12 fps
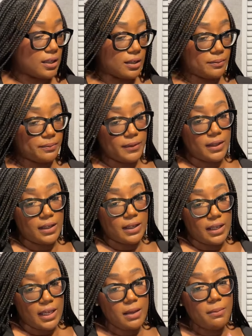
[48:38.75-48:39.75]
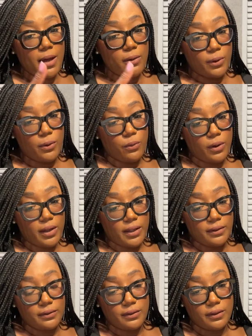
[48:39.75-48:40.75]
up. He might win
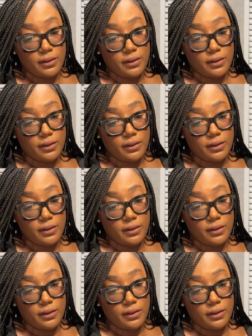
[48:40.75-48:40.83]
one.